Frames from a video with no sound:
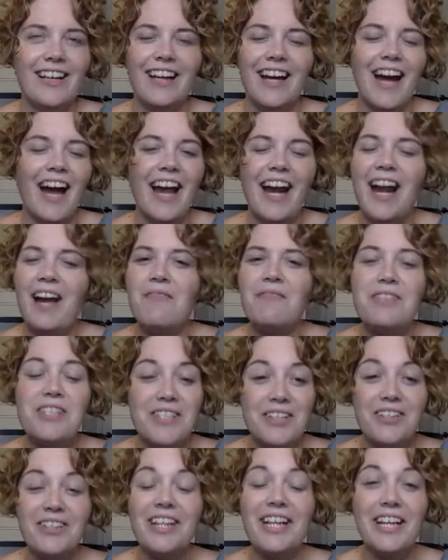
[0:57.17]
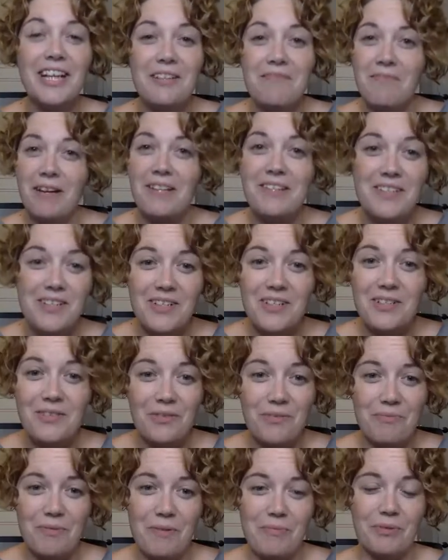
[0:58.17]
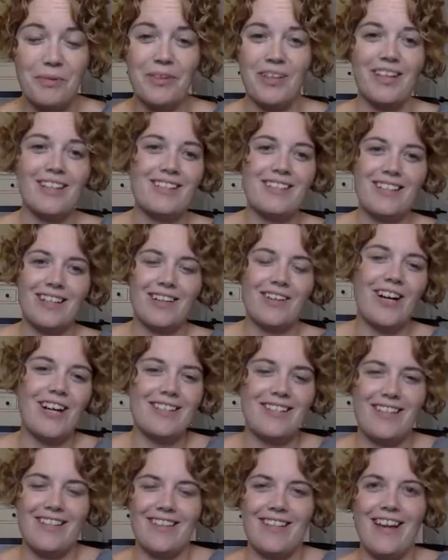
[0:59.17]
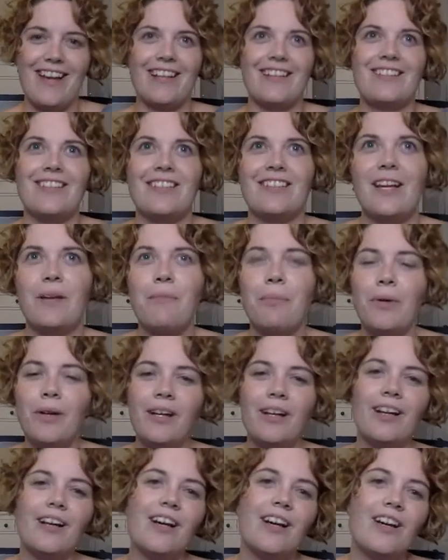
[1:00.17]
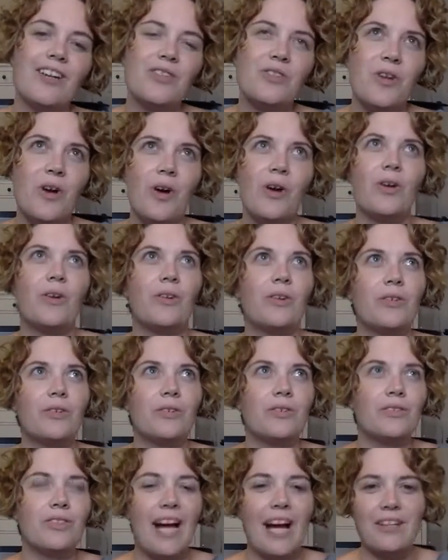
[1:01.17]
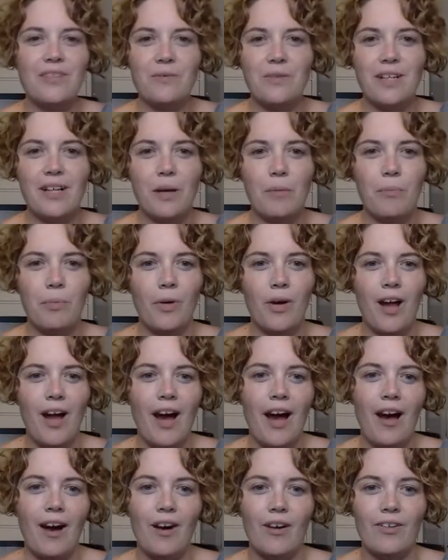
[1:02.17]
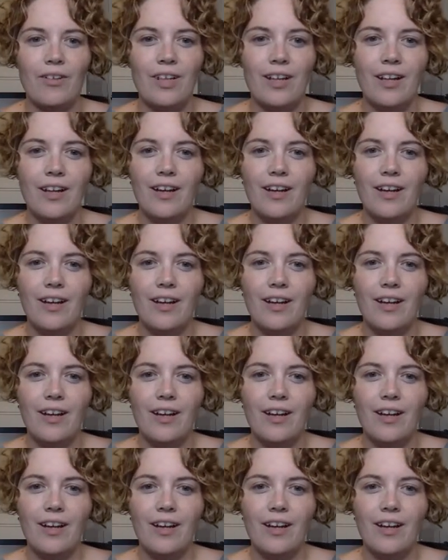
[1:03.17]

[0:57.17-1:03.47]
I'm still getting messages from people. That's the crazy thing. So last week I put out